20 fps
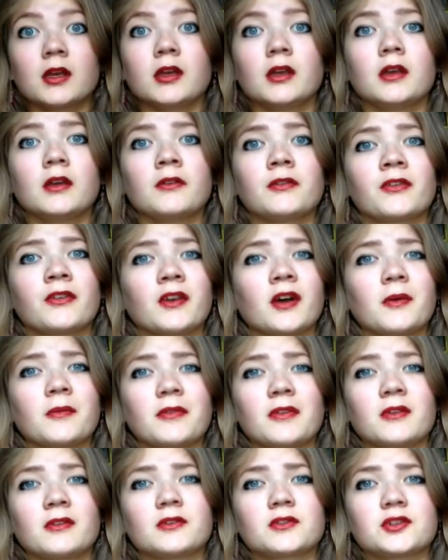If
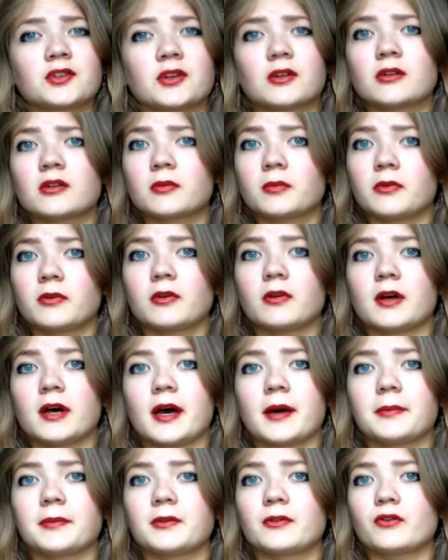something terrible
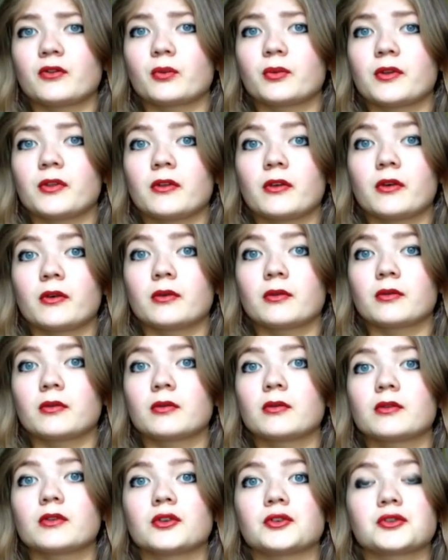happens with
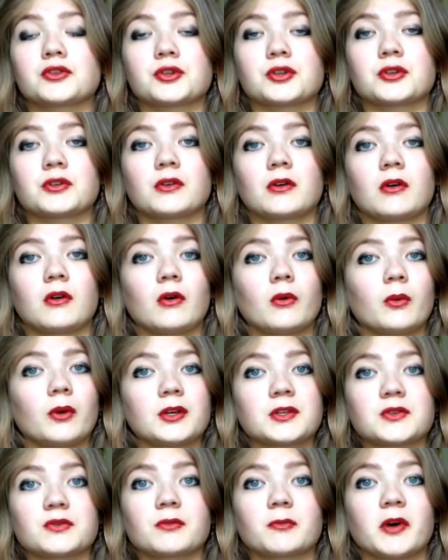you, you should
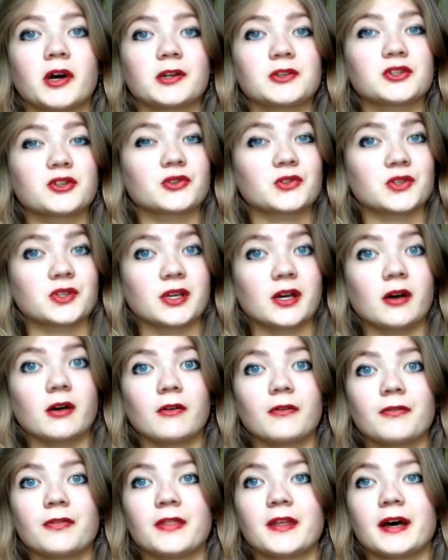always remind yourself
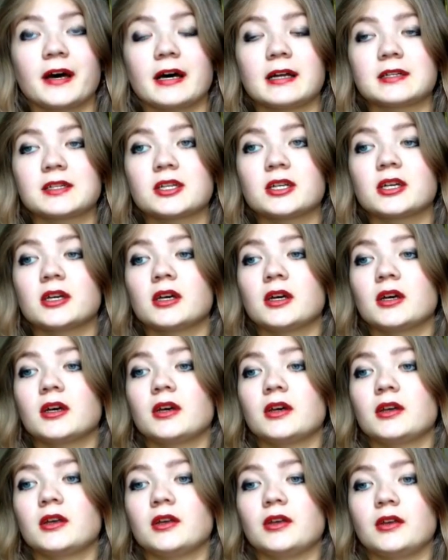that
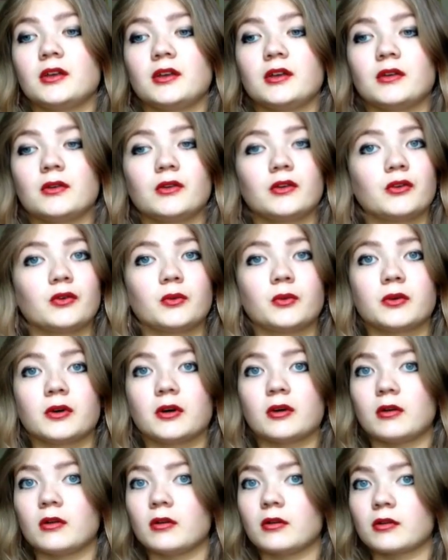you
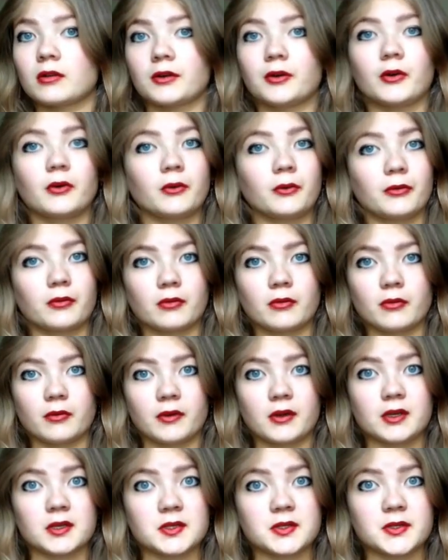will go through
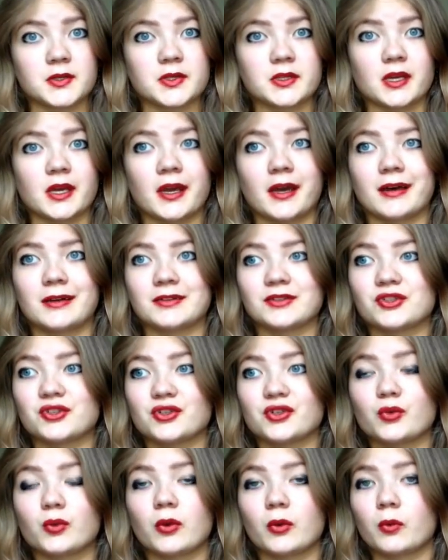this and
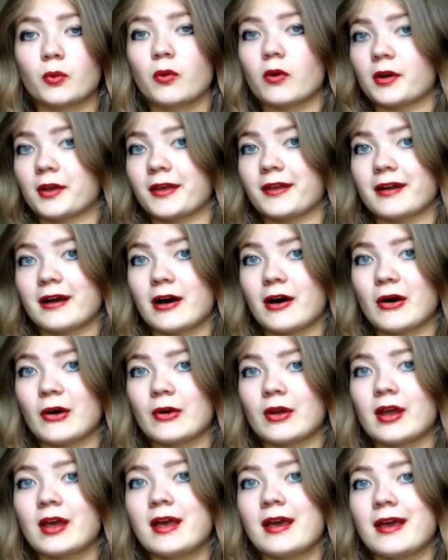you will work it out
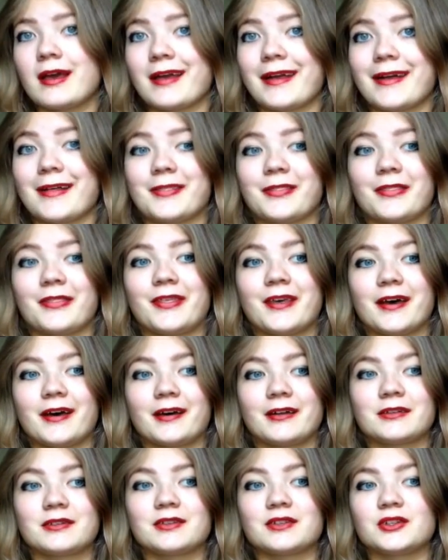and
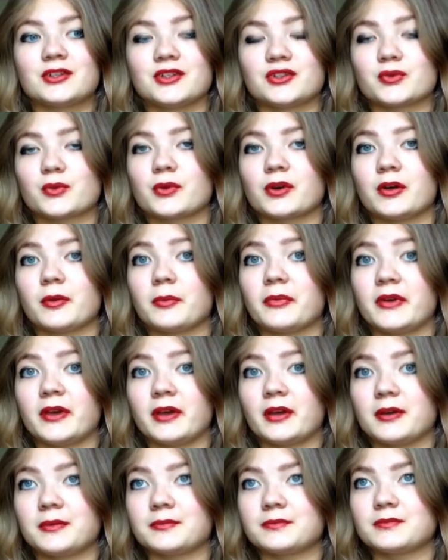then it will be
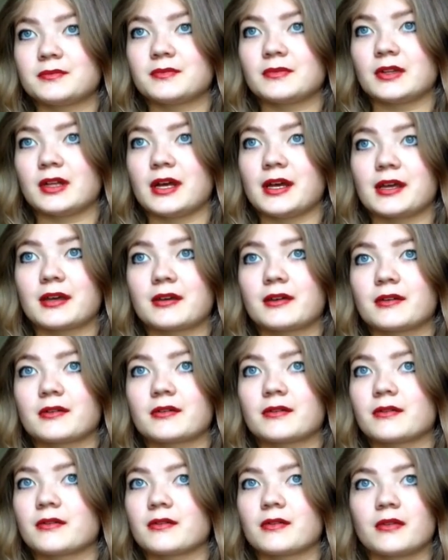like
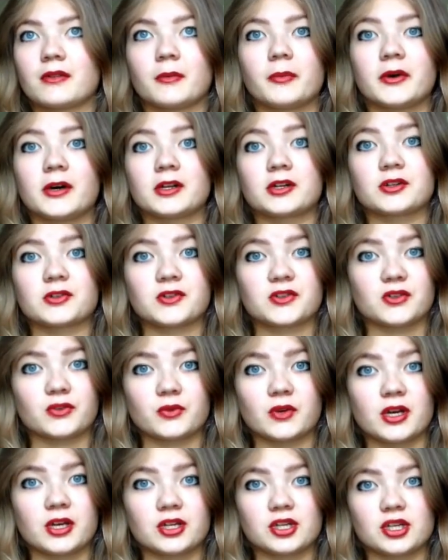the better
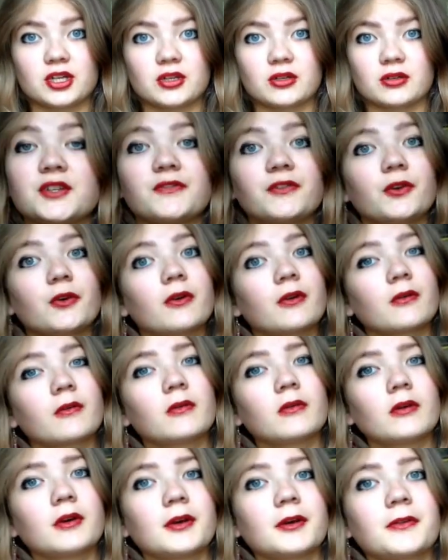situation. If you are
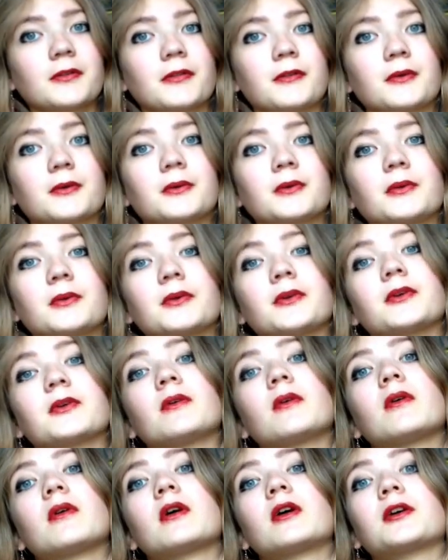going through
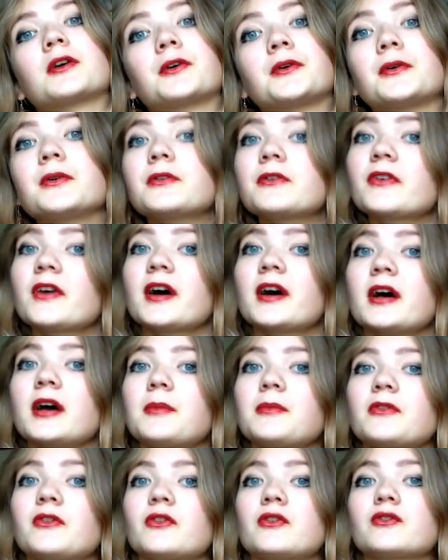your good
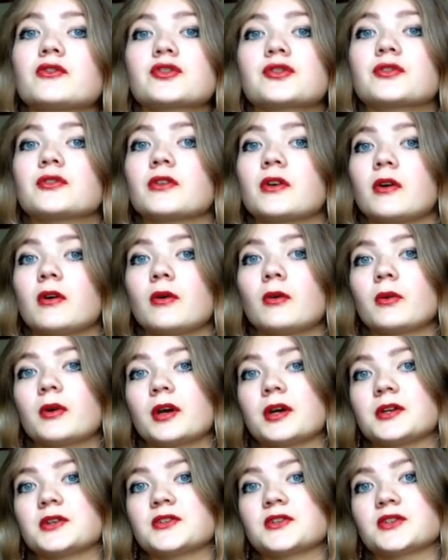times, you should
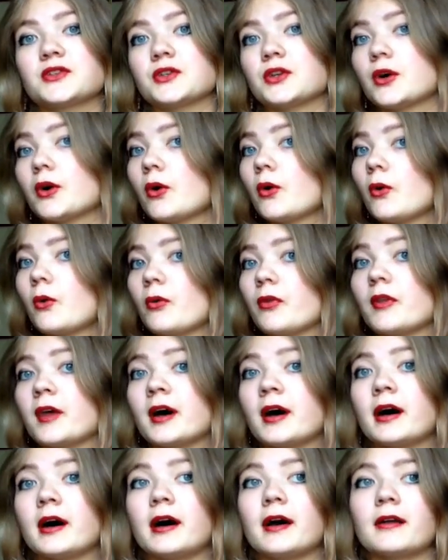always know
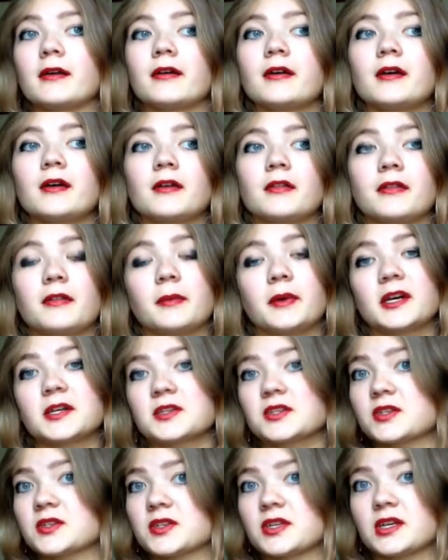that the
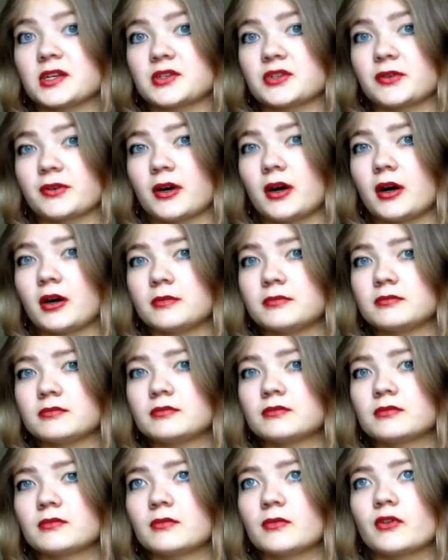best is yet to come.
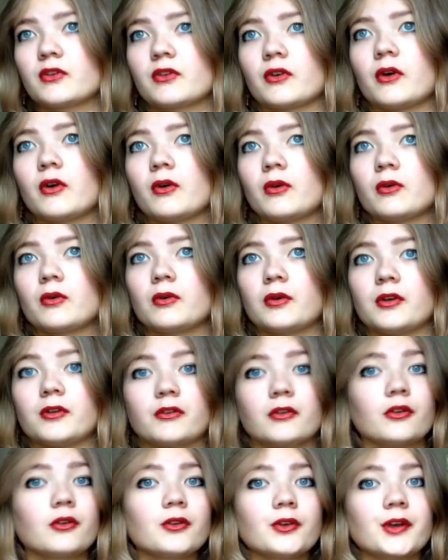So it's
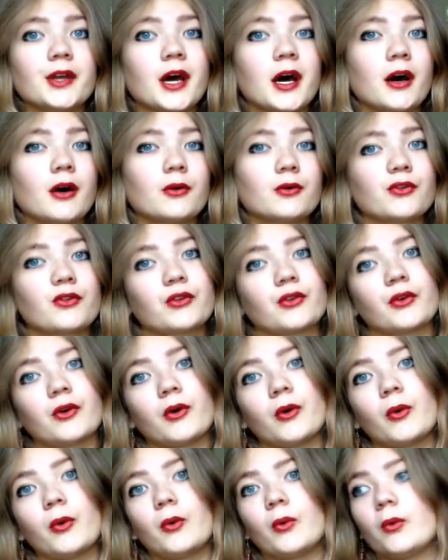good now,
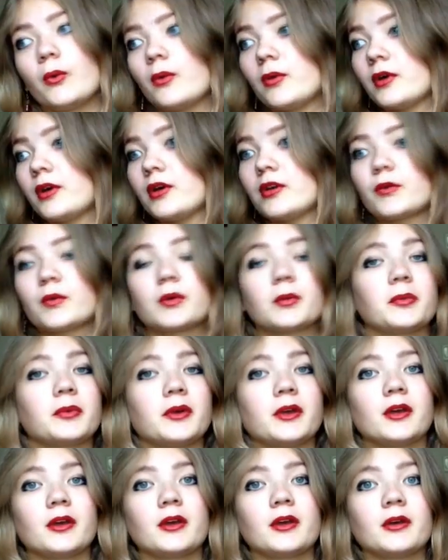so it will
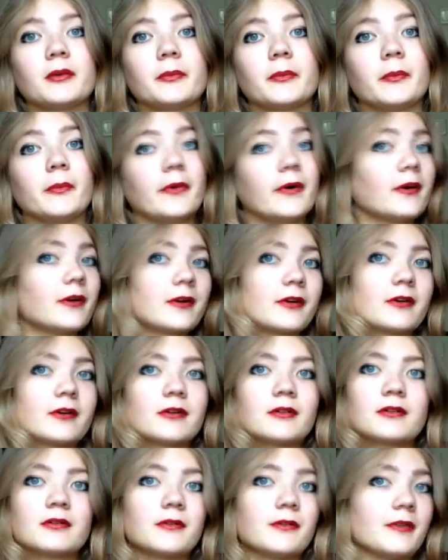be
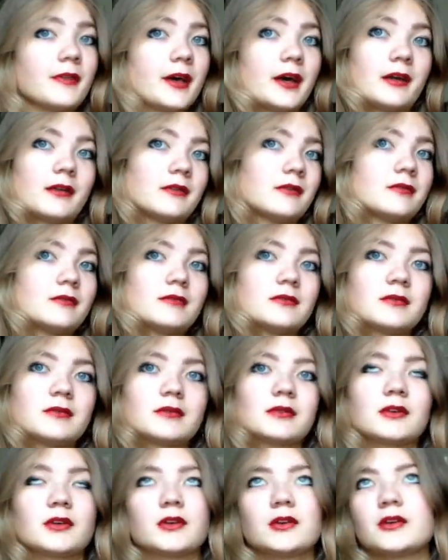better done.
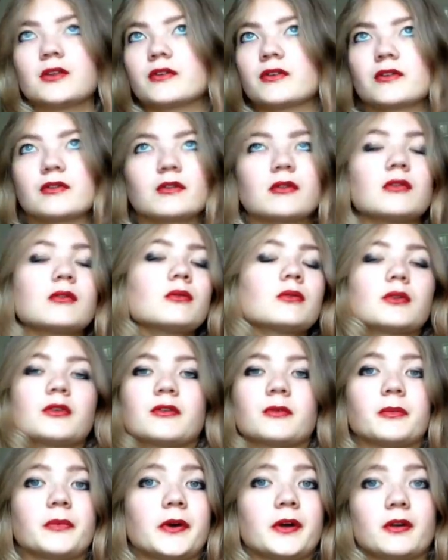It's always
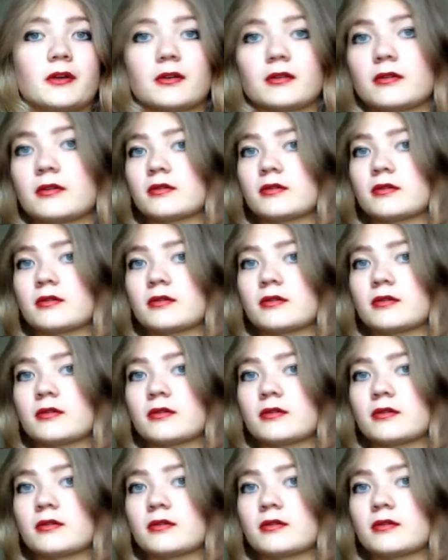better.